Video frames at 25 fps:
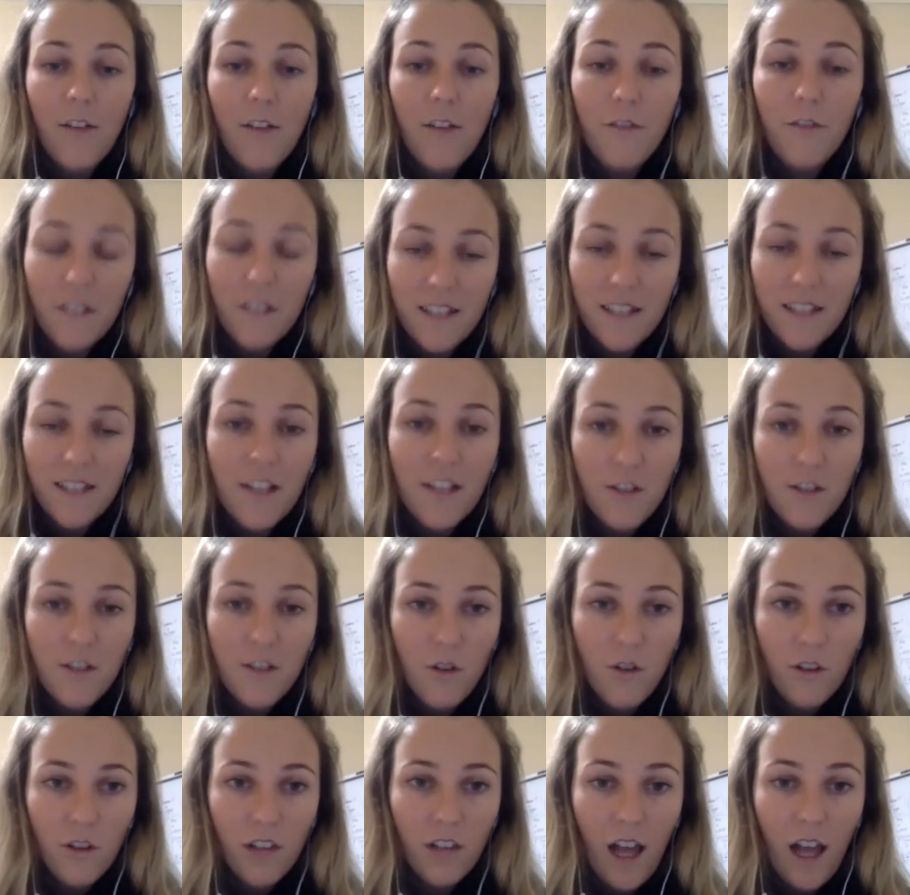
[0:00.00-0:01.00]
fits into
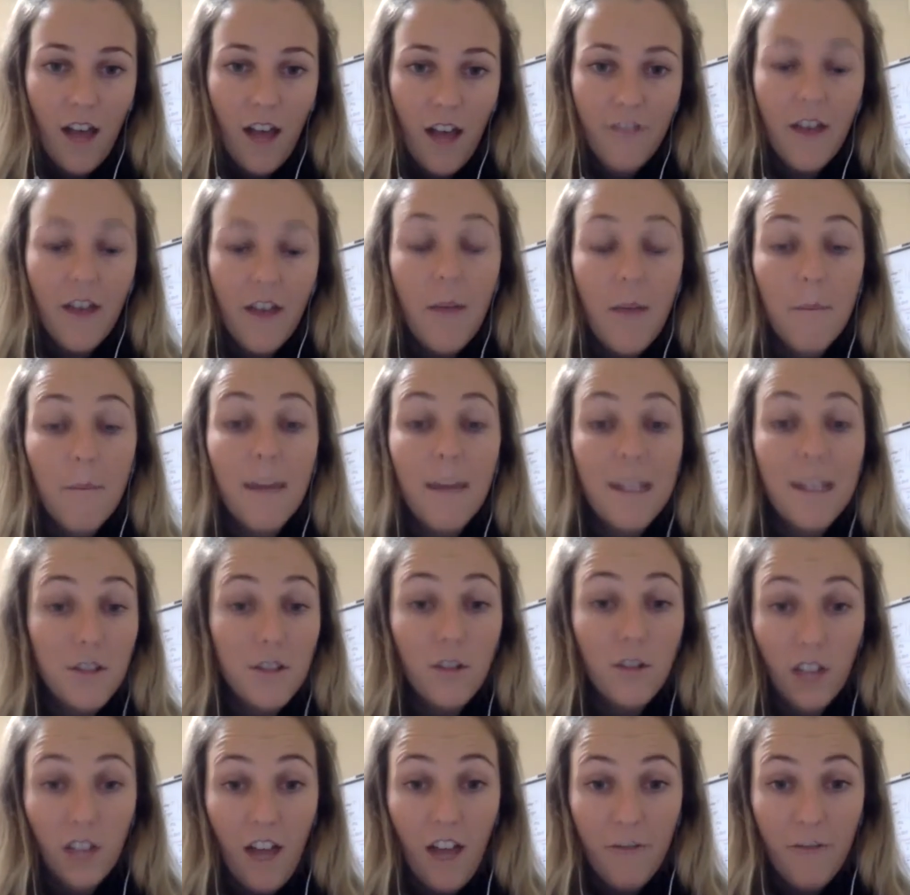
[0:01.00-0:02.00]
your life and makes
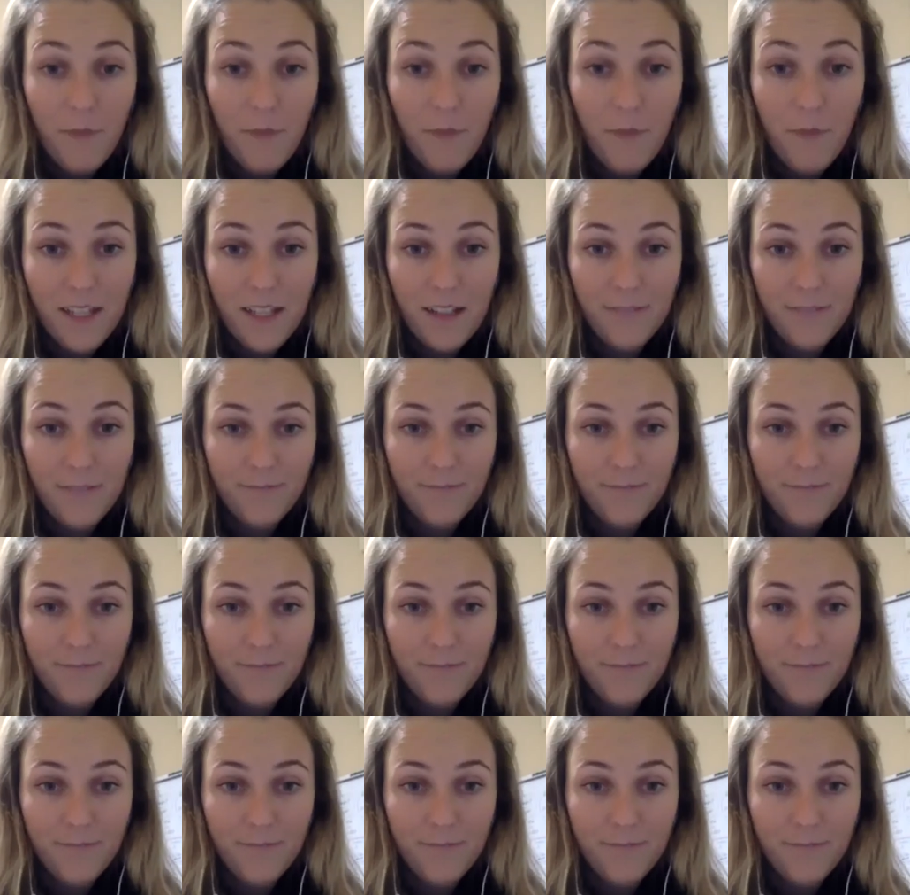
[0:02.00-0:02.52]
your life better.